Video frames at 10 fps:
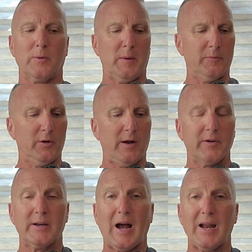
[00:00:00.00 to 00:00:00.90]
Remember, you
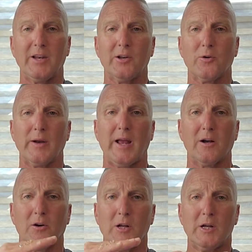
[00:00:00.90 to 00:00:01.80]
have a 90-degree
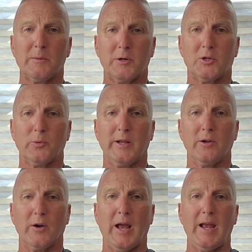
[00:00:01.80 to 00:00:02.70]
angle between
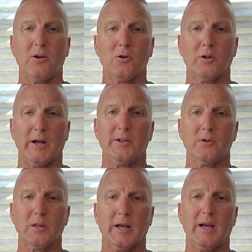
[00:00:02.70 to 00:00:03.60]
your ankle and
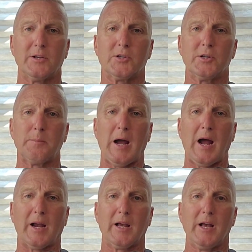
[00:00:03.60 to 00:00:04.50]
your legs and your
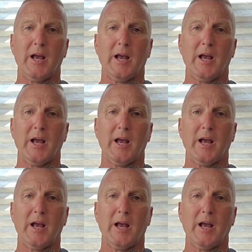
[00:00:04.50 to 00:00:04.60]
back,